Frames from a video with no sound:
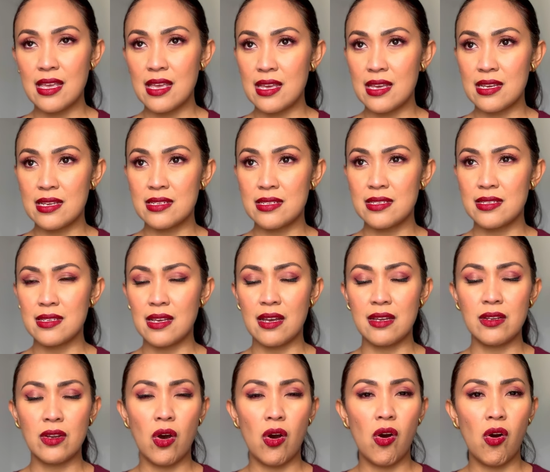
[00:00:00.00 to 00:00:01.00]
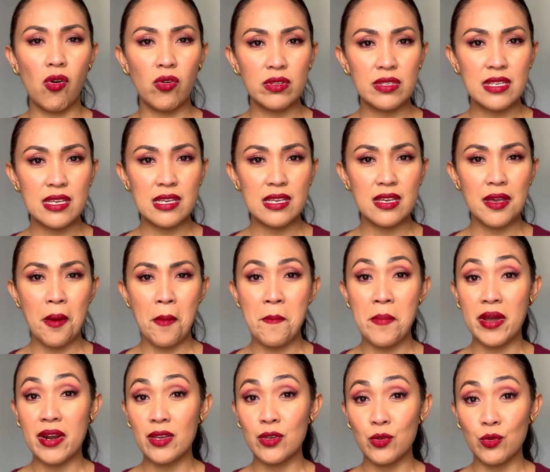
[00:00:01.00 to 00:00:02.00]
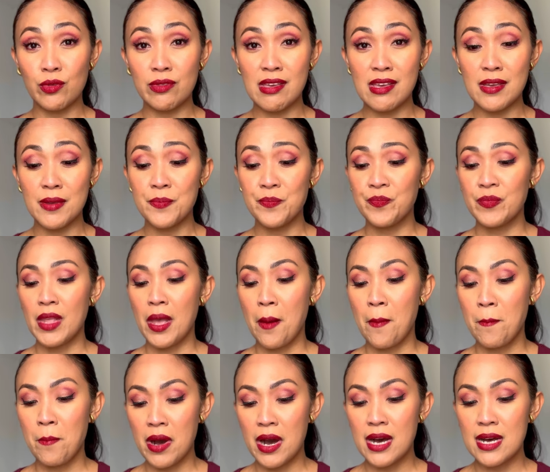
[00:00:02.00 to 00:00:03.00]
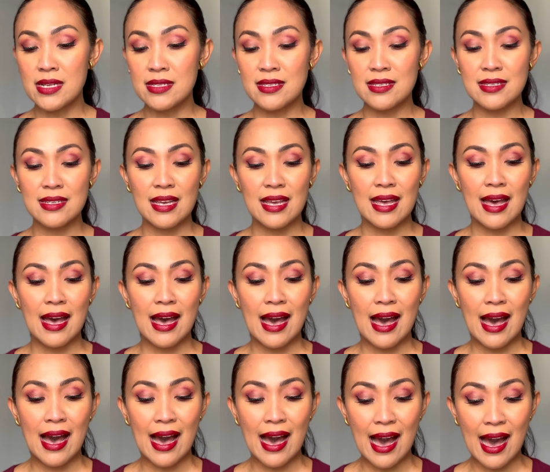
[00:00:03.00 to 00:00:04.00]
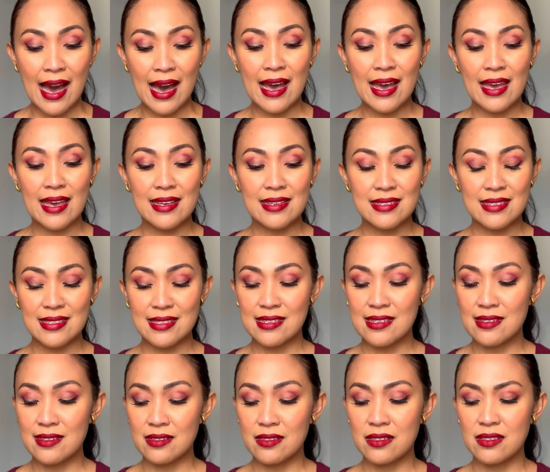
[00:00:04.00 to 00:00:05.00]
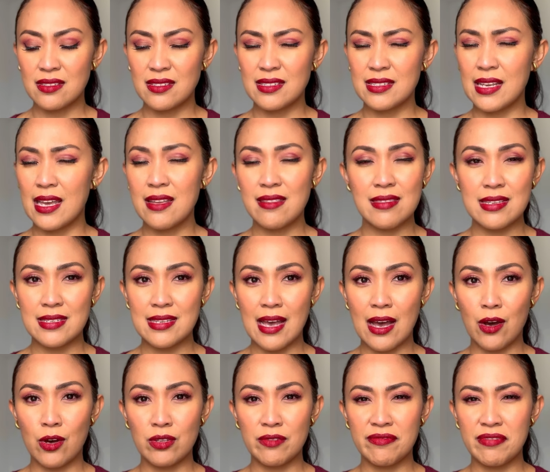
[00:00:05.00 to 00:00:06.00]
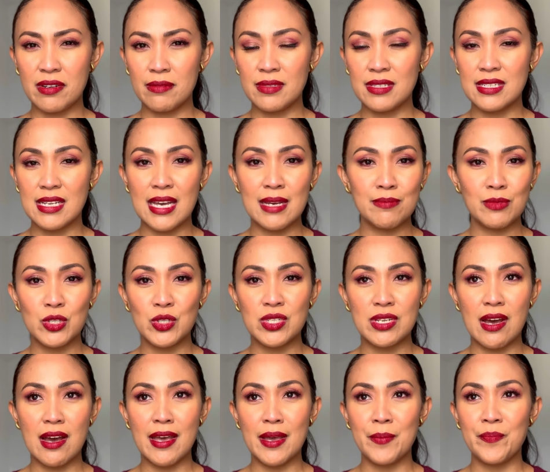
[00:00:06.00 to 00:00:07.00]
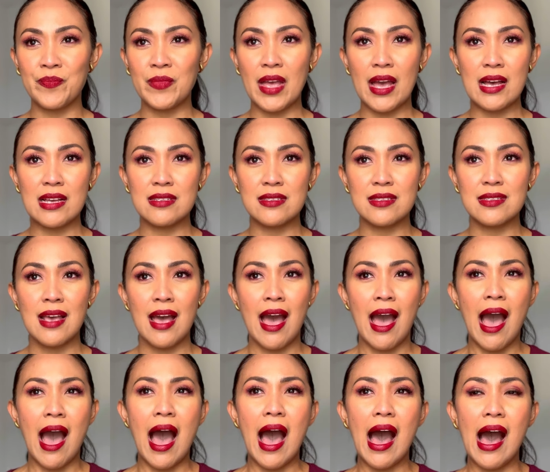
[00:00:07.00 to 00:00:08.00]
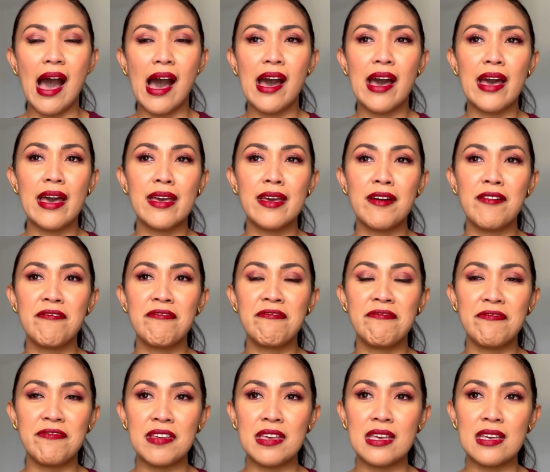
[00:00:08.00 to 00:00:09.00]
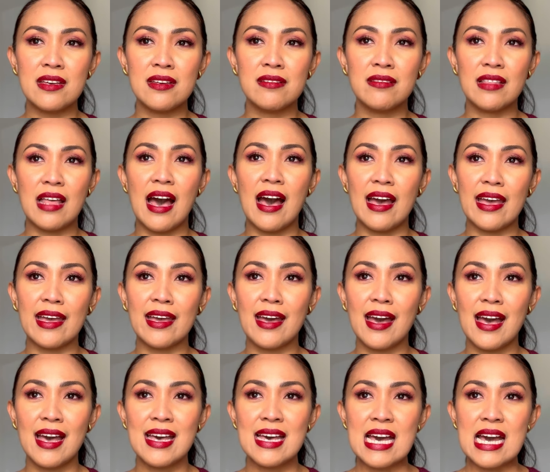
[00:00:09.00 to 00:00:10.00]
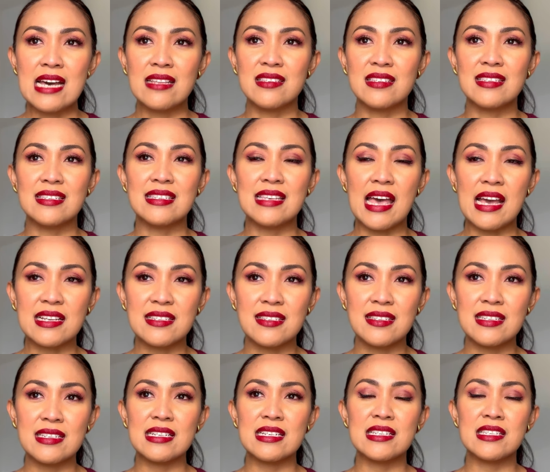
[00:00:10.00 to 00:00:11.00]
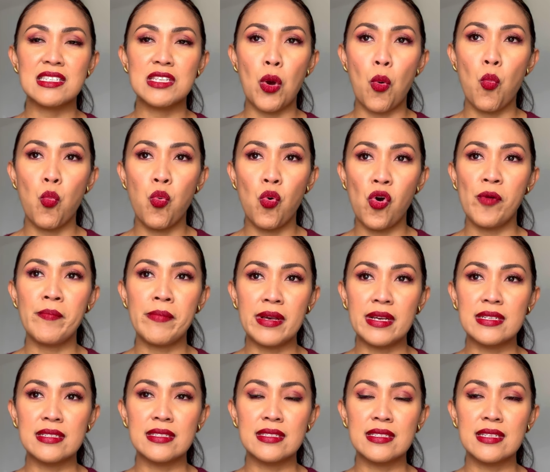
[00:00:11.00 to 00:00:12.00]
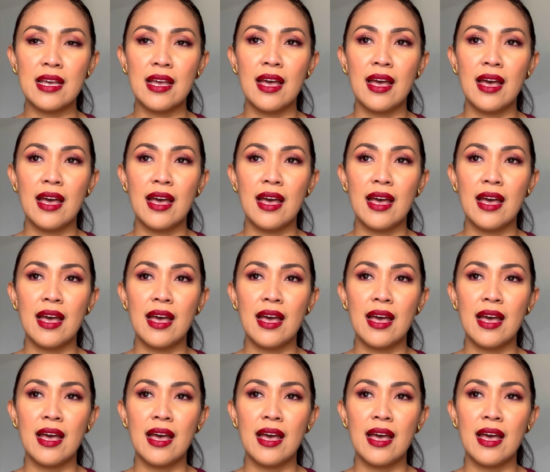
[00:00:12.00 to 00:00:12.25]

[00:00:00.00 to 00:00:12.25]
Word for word: is an oldie but a goodie, but I still take this out from time to time as I feel like the sexiest woman